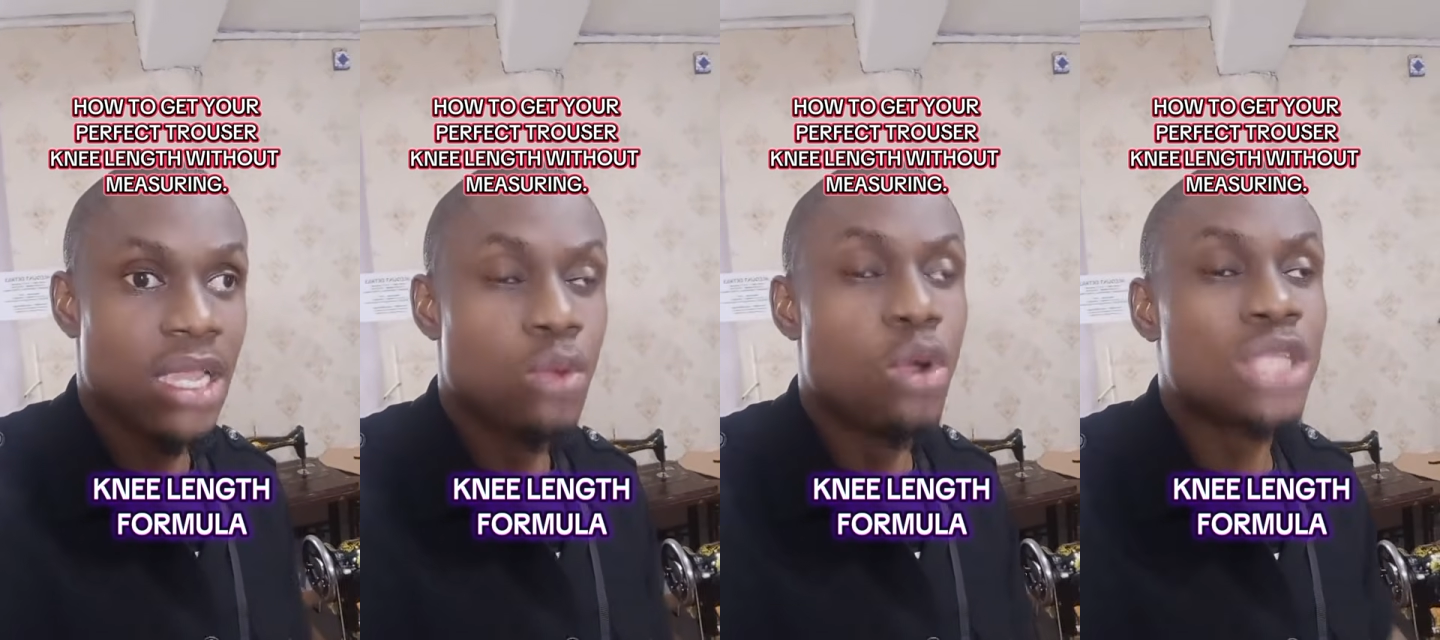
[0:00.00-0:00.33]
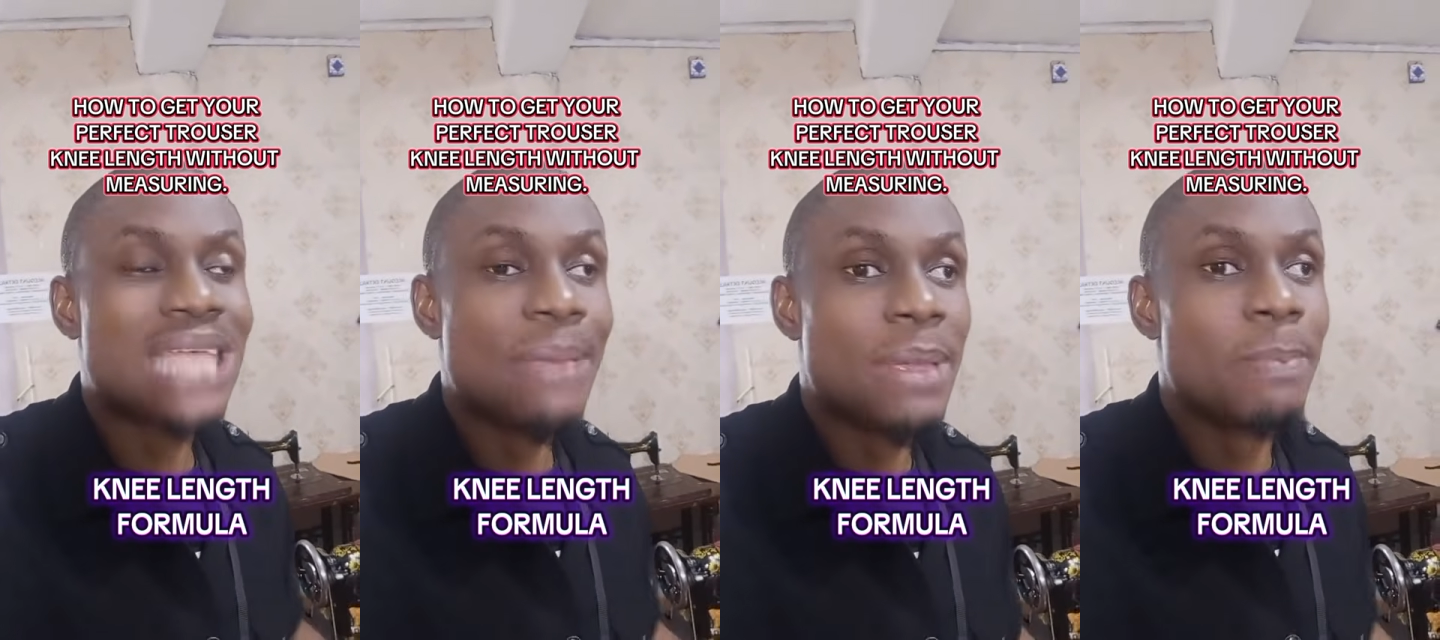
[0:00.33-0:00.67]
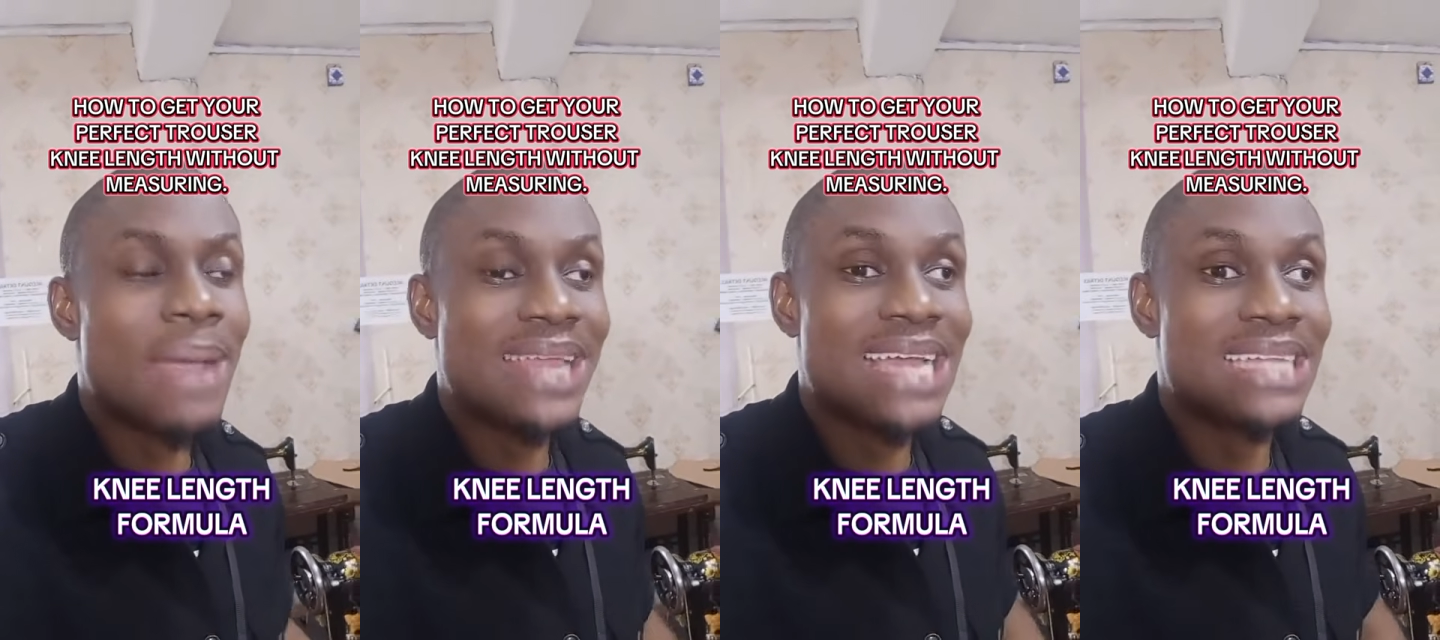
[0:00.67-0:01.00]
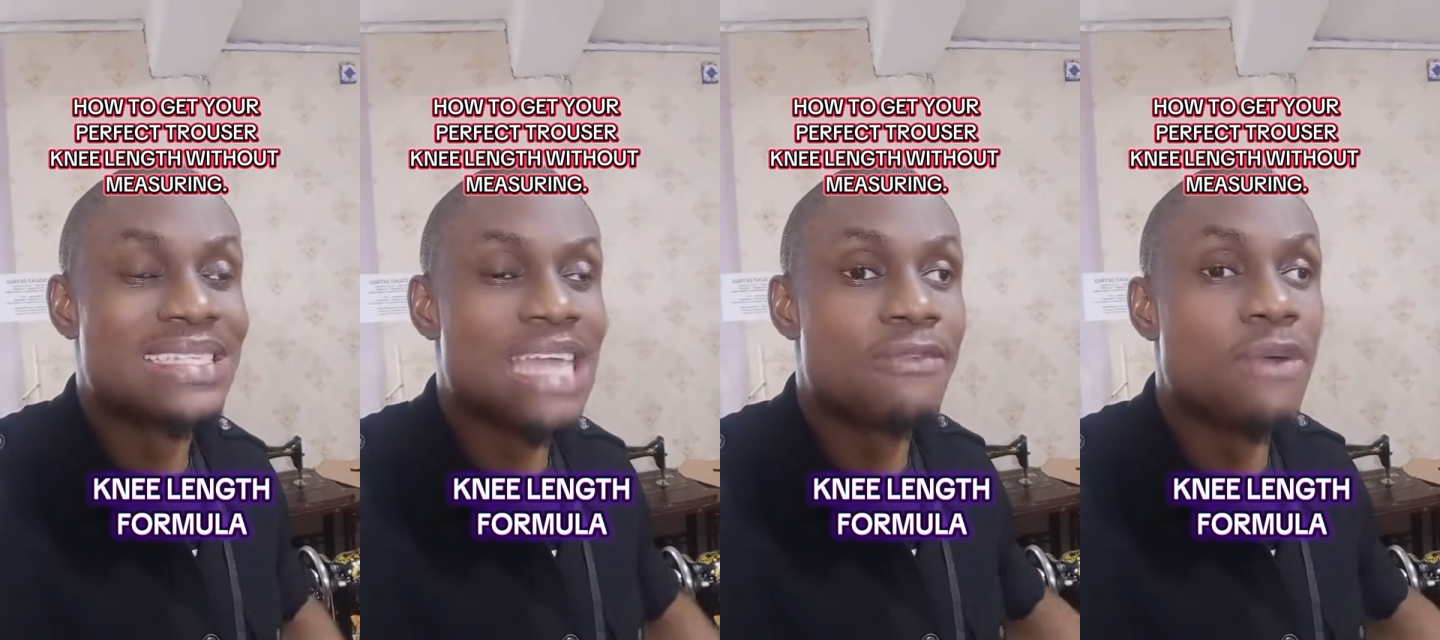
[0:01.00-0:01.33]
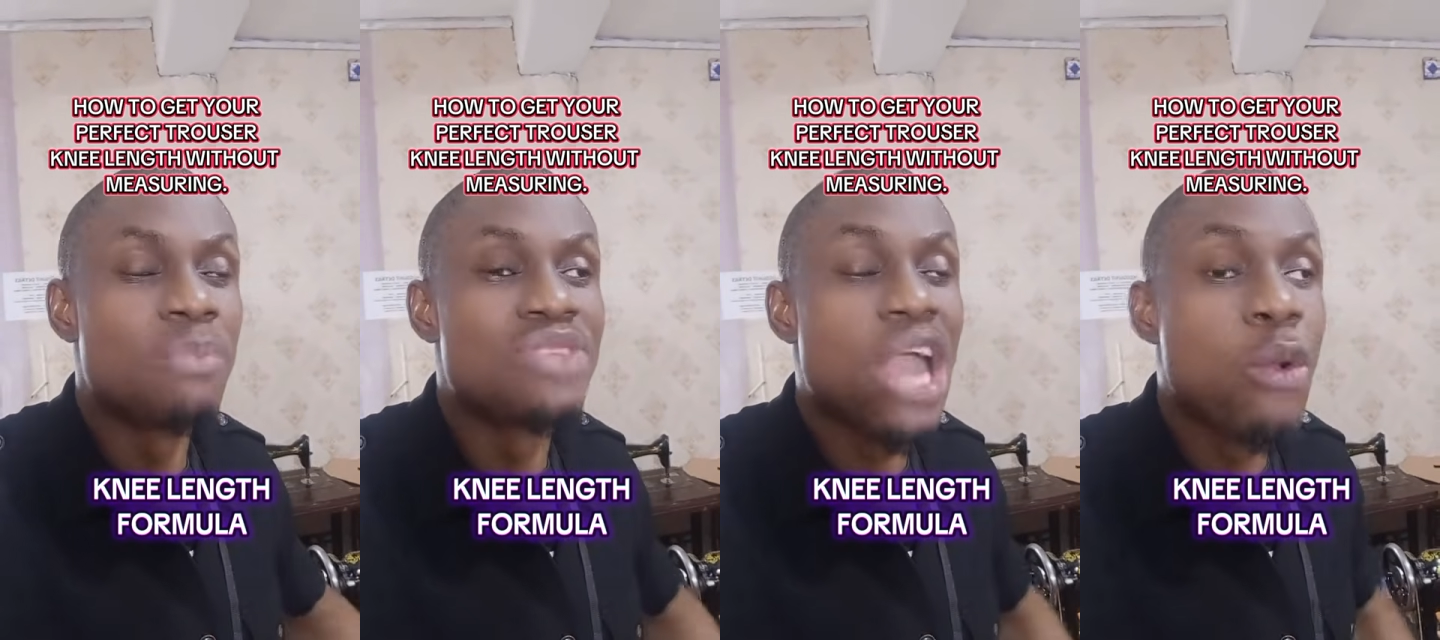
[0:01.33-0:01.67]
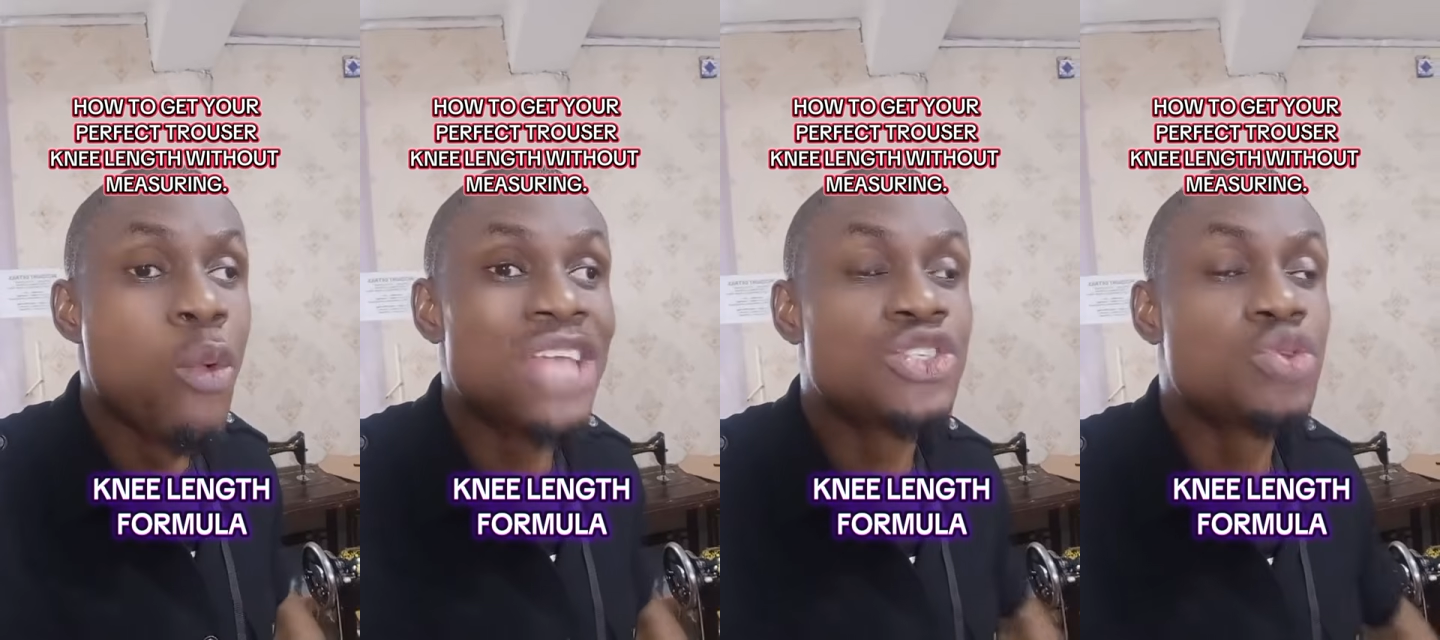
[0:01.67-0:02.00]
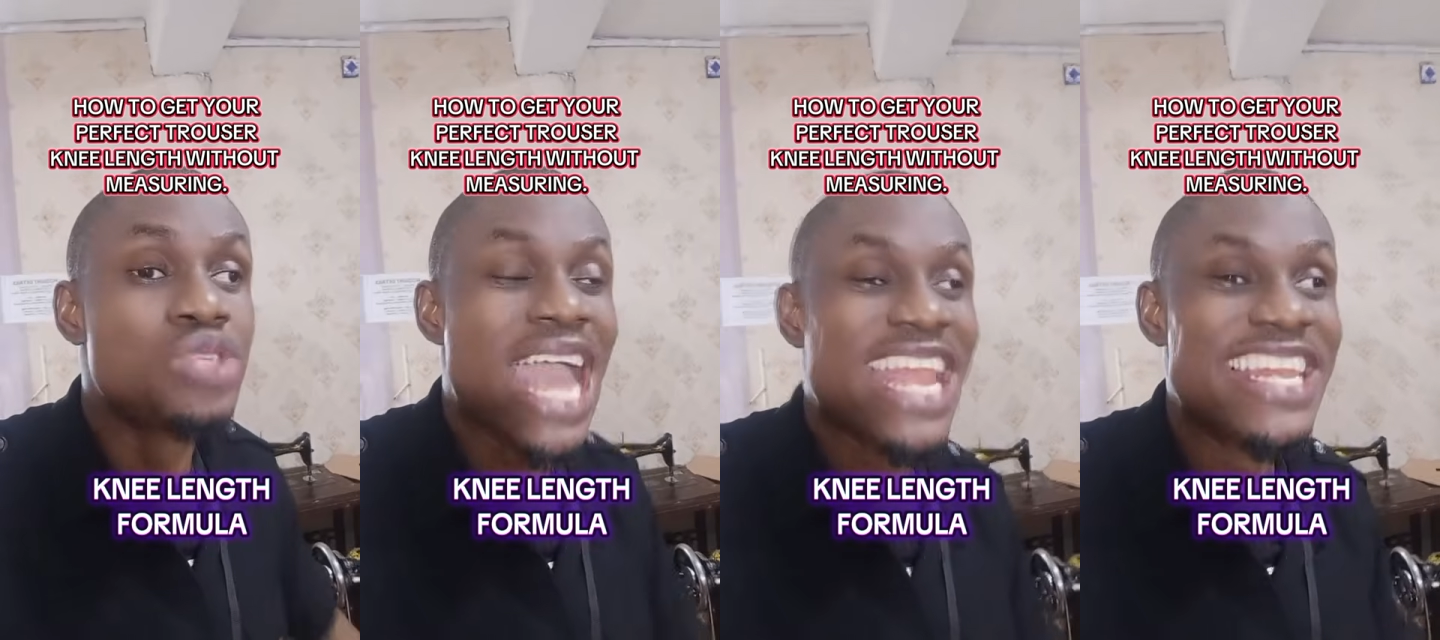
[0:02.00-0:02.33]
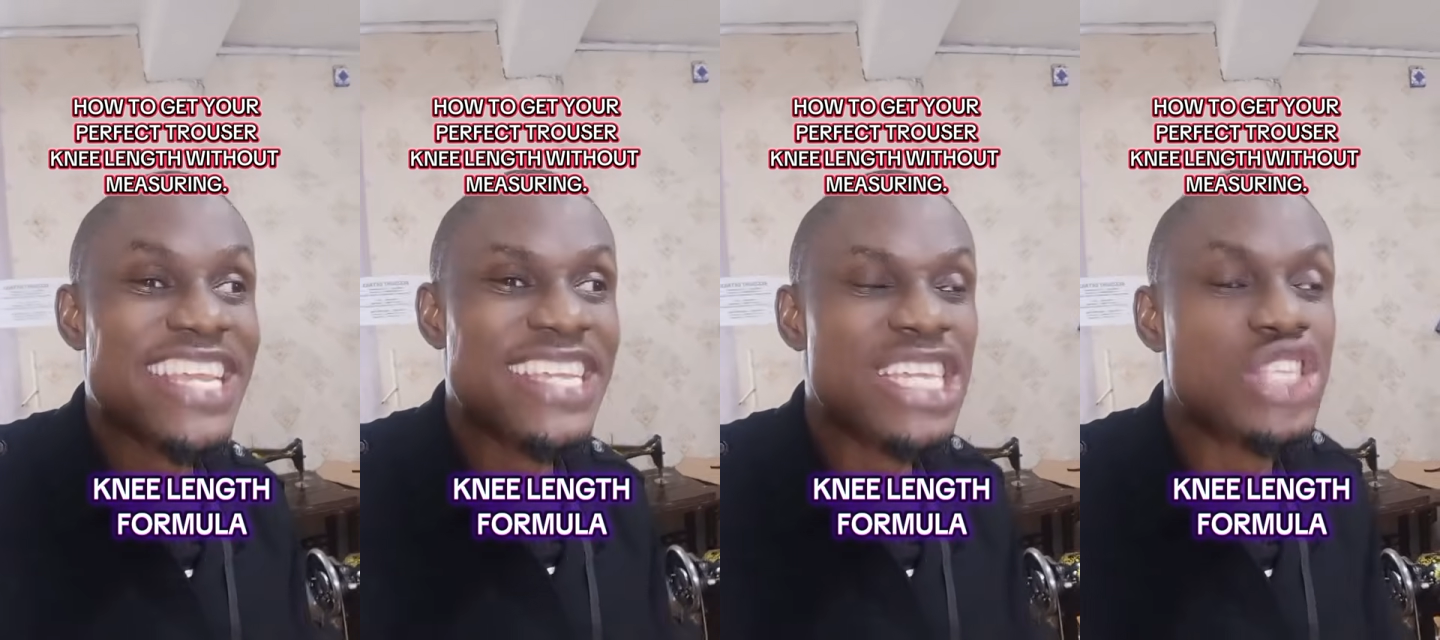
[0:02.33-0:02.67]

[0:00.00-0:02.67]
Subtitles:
What I mean by that is that from their waist to their knee